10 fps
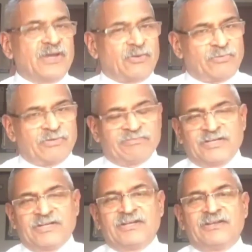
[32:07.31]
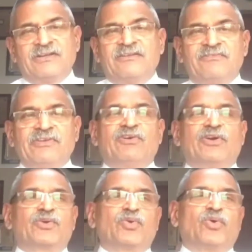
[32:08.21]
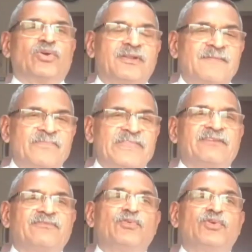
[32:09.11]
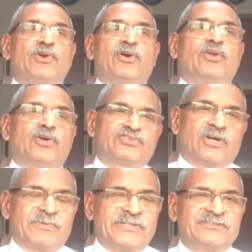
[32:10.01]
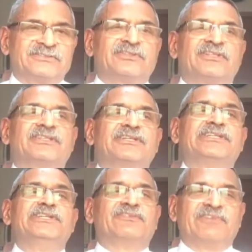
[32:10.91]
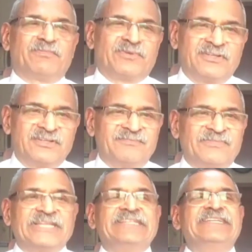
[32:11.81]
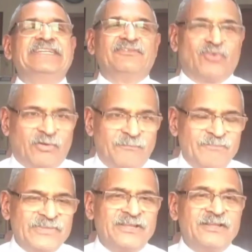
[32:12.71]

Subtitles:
However, we were told that we would now launch operations on the 13th of April, 1984.